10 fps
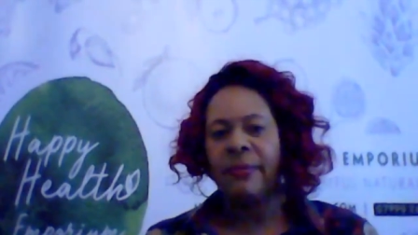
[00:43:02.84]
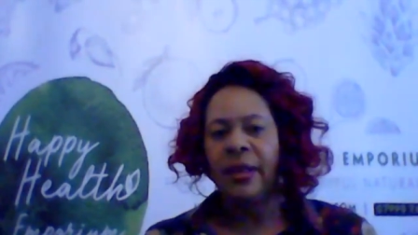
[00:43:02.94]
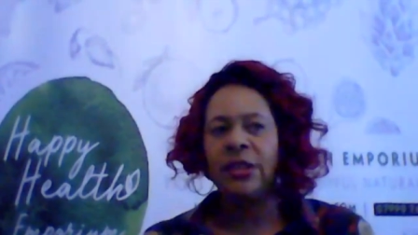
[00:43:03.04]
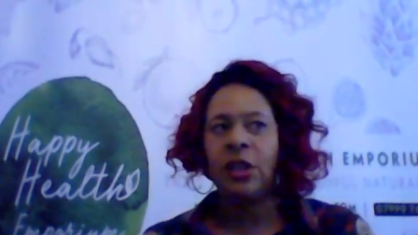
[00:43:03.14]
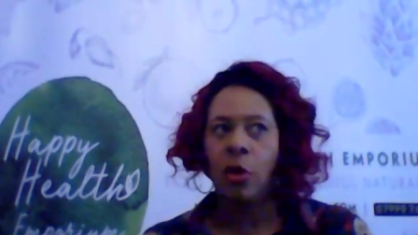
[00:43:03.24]

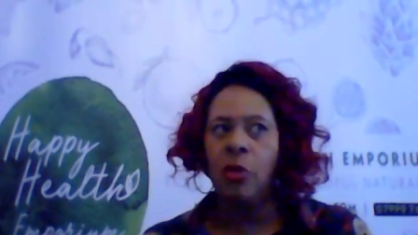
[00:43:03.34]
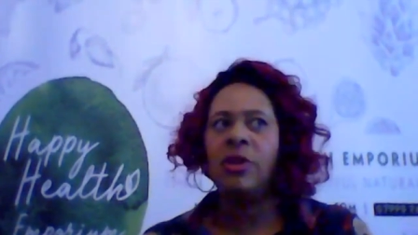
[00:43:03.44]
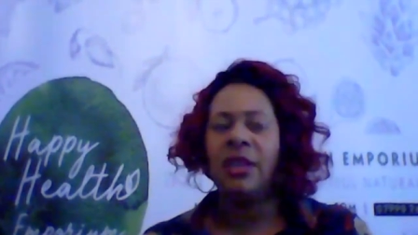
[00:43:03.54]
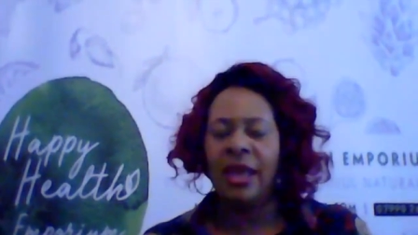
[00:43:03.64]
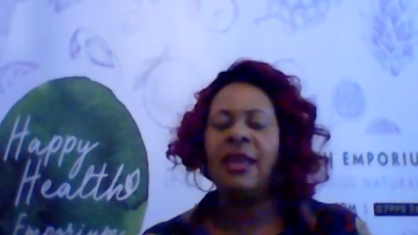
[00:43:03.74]
So
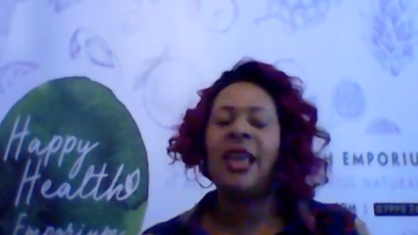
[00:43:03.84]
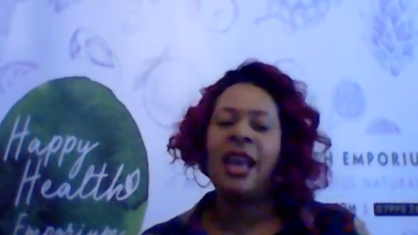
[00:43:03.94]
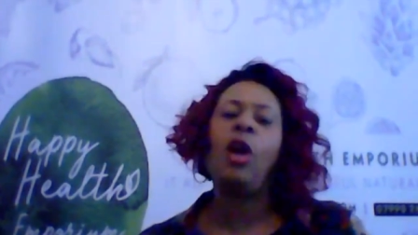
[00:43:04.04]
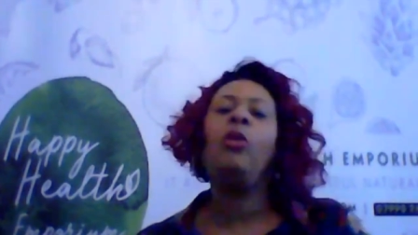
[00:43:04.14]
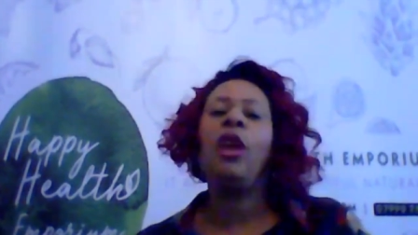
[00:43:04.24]
yeah,
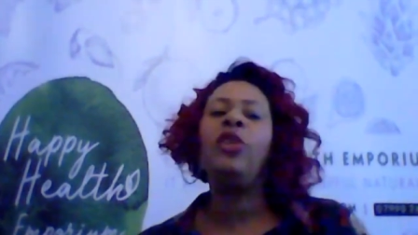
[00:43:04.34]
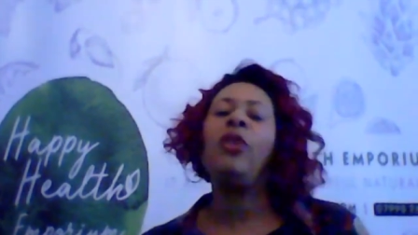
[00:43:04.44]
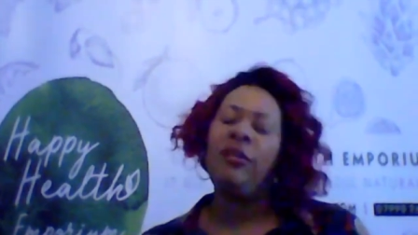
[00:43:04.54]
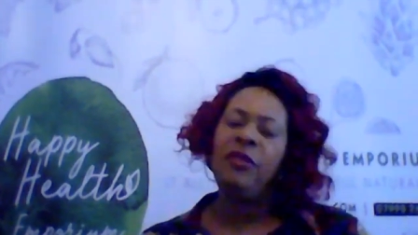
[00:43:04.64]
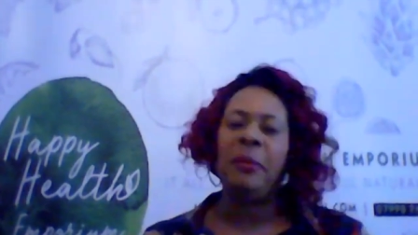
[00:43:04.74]
go learn your
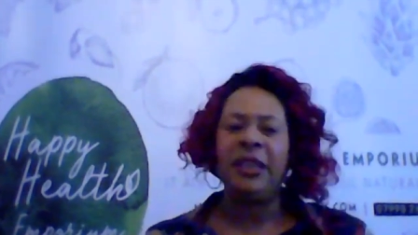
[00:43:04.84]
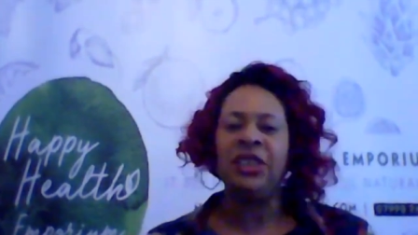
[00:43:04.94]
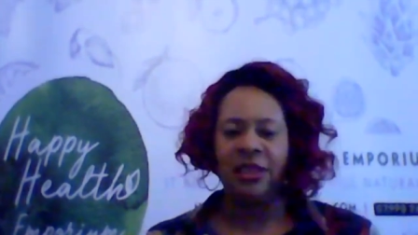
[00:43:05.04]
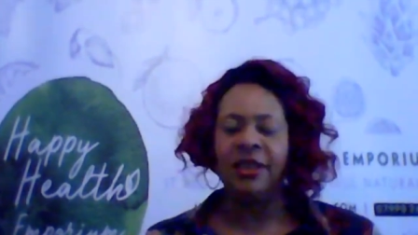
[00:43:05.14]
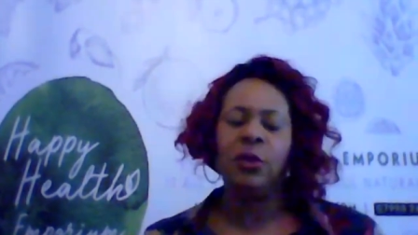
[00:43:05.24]

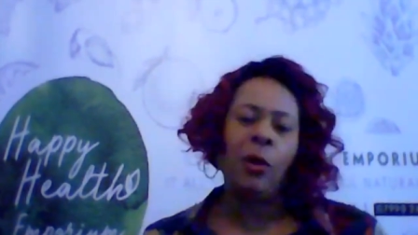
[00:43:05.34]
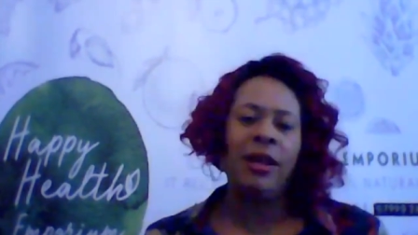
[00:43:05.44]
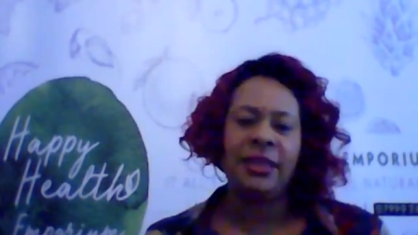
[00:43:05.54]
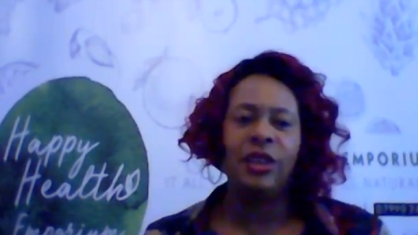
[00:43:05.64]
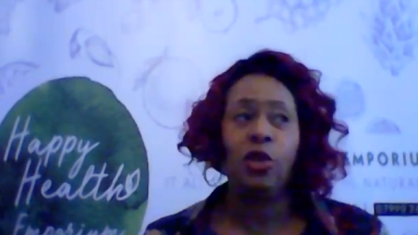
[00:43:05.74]
information is what I'd
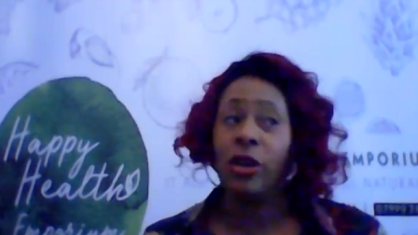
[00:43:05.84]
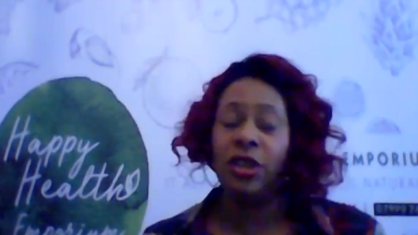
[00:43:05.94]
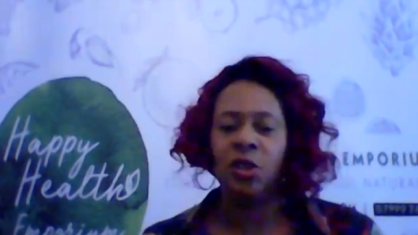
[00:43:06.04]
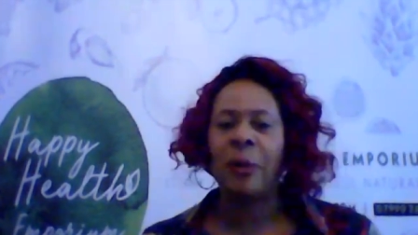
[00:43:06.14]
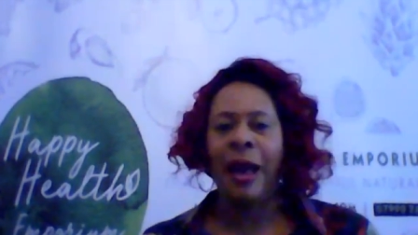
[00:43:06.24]
say. Knowledge
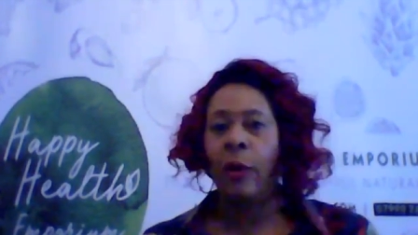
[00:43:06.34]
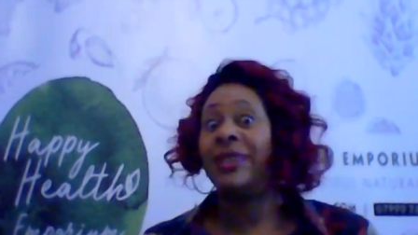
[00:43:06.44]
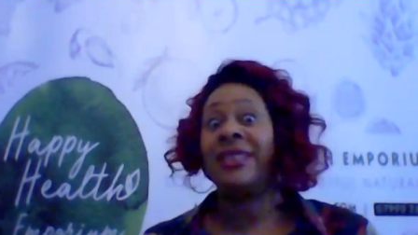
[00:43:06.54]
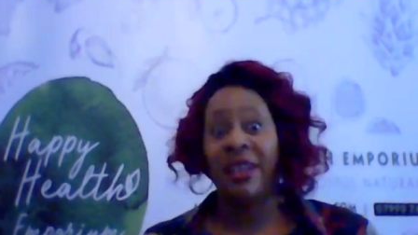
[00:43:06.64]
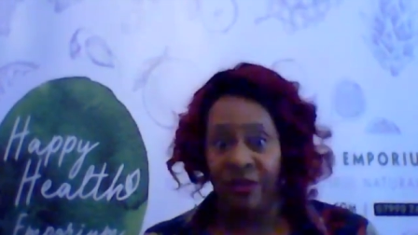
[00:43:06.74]
is power,
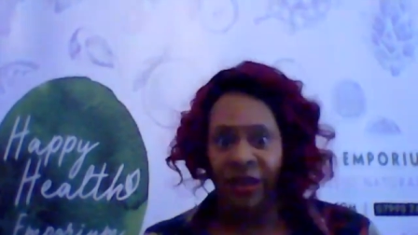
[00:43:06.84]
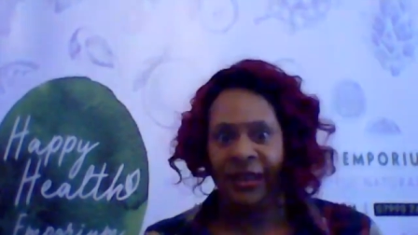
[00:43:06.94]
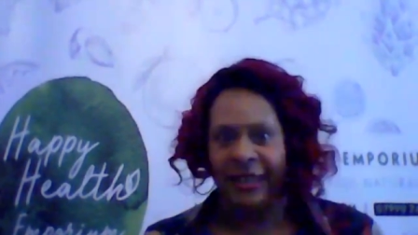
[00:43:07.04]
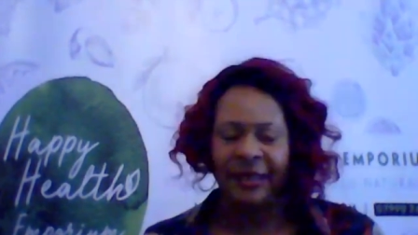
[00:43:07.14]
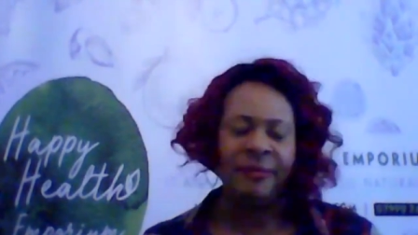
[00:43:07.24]

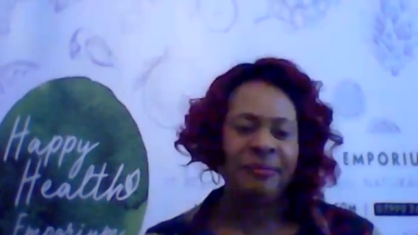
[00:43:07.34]
definitely.